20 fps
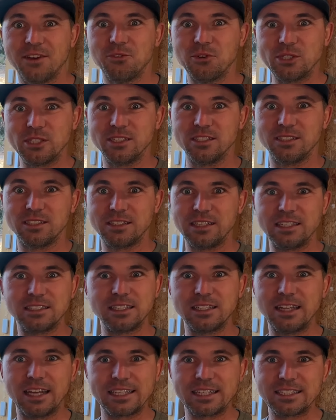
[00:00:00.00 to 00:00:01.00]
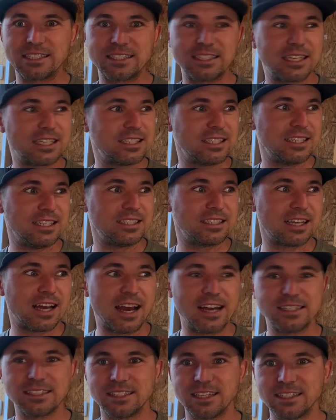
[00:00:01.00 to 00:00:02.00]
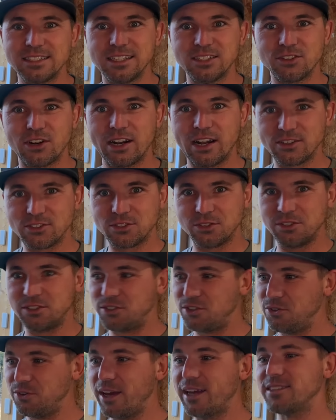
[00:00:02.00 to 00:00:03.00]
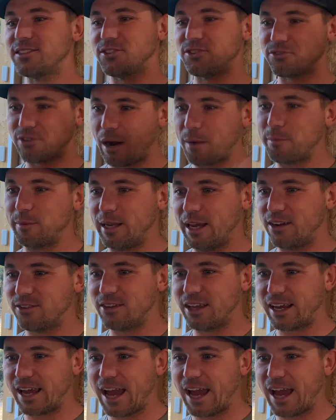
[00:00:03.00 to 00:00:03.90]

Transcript: which is, it's in like the 60s, high 60s right now. So in 2 days, it's dropping down like